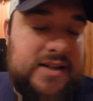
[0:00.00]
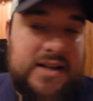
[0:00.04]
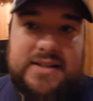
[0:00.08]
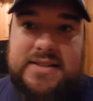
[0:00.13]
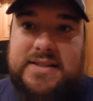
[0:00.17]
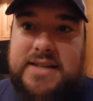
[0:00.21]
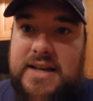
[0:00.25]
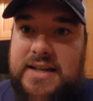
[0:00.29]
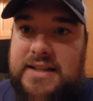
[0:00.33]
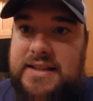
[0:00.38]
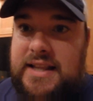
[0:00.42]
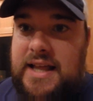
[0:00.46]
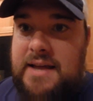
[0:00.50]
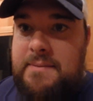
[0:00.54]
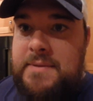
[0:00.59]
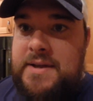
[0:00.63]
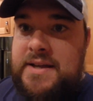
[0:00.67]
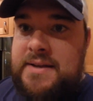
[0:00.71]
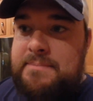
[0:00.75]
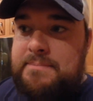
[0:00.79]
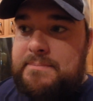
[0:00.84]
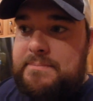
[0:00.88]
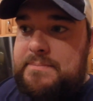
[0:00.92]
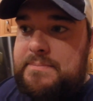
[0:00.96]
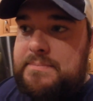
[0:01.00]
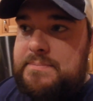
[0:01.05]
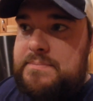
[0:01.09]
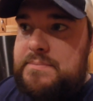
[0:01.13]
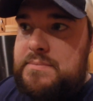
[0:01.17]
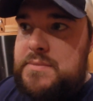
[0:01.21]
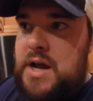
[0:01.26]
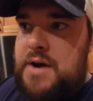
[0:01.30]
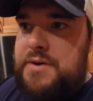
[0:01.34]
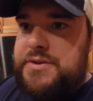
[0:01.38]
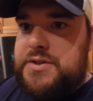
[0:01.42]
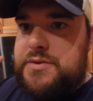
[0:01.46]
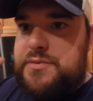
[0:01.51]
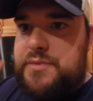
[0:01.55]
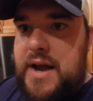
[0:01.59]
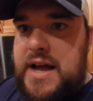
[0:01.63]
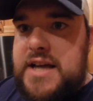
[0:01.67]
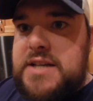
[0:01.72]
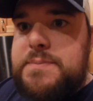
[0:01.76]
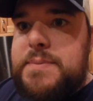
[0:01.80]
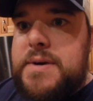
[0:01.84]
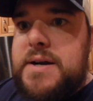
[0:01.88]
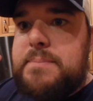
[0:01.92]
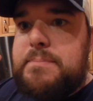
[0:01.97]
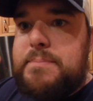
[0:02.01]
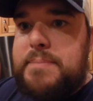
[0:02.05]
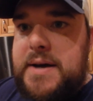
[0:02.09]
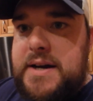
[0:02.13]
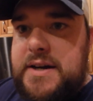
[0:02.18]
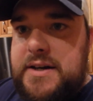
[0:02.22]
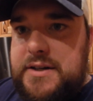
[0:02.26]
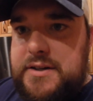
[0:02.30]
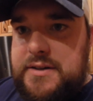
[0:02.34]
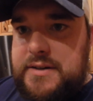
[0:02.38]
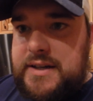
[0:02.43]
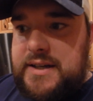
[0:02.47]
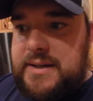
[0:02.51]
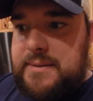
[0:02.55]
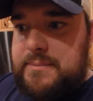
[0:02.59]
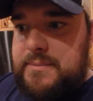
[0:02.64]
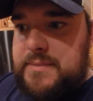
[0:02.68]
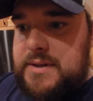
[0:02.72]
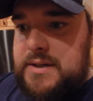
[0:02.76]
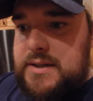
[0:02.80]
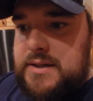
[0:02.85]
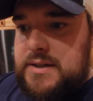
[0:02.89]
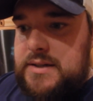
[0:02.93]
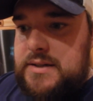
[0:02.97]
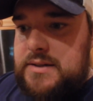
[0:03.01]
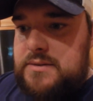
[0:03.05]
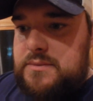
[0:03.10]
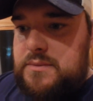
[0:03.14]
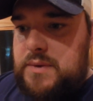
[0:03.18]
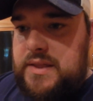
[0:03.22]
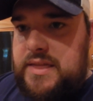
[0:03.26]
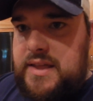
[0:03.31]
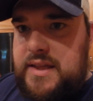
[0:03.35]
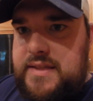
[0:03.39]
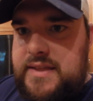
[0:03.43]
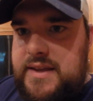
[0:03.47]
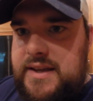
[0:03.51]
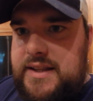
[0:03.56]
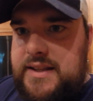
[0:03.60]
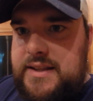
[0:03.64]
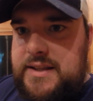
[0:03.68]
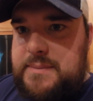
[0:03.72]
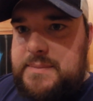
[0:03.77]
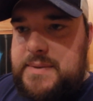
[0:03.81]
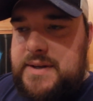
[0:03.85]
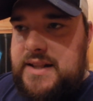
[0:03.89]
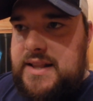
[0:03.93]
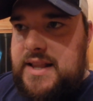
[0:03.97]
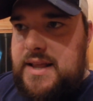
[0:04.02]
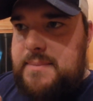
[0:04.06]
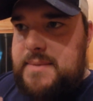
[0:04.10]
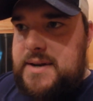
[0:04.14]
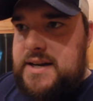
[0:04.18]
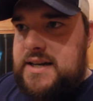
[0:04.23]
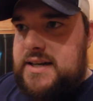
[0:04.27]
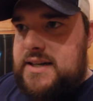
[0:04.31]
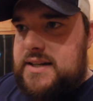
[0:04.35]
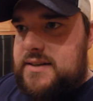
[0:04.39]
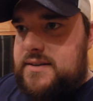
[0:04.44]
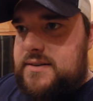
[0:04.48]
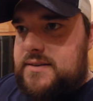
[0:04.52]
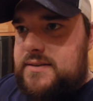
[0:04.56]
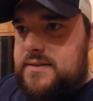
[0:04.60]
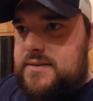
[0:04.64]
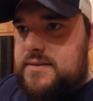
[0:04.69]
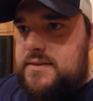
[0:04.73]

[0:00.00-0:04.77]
It's a lemon, no, it's a raspberry buttercream with I think a little bit of lemon in it.